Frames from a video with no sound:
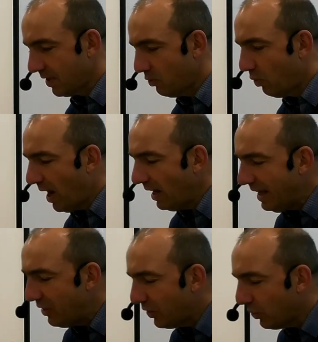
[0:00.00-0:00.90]
While he
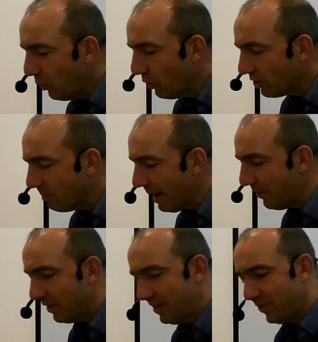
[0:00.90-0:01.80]
thought
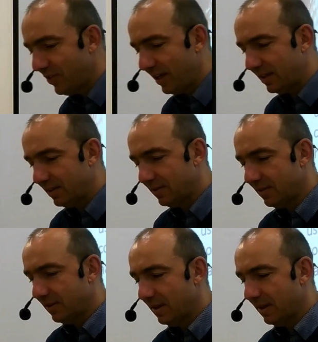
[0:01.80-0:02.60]
about these things,